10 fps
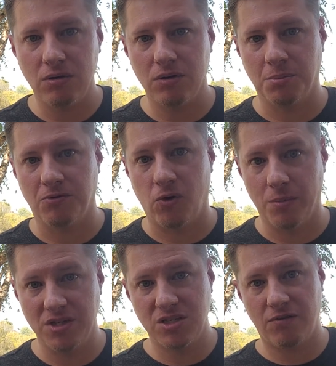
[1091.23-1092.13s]
the
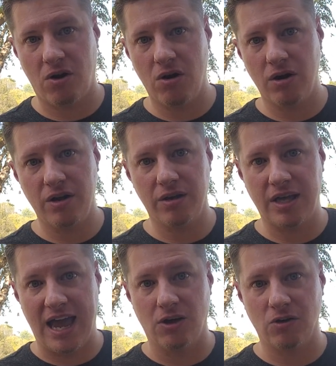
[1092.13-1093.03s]
performance of our
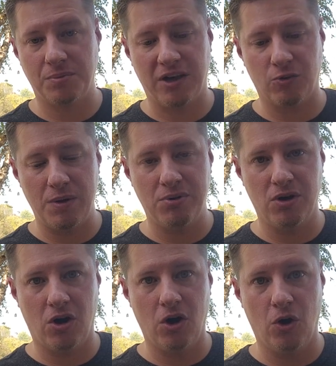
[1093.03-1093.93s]
candles because we put
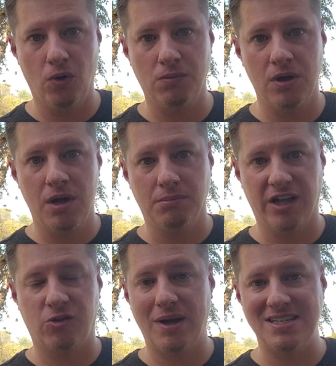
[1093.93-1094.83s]
our own
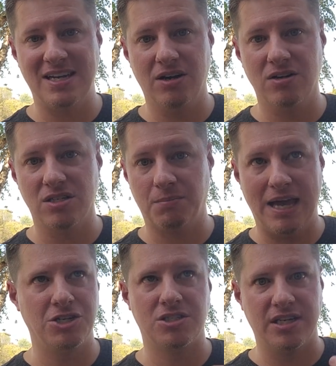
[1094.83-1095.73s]
blood, sweat, and tears and
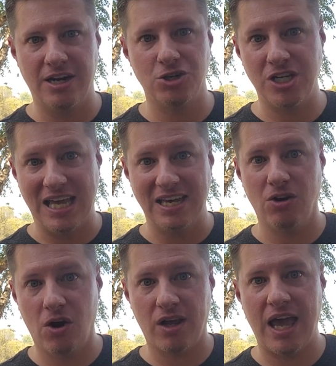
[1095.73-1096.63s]
patience and energy into
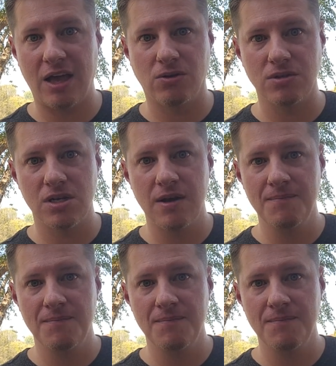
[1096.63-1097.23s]
our candles.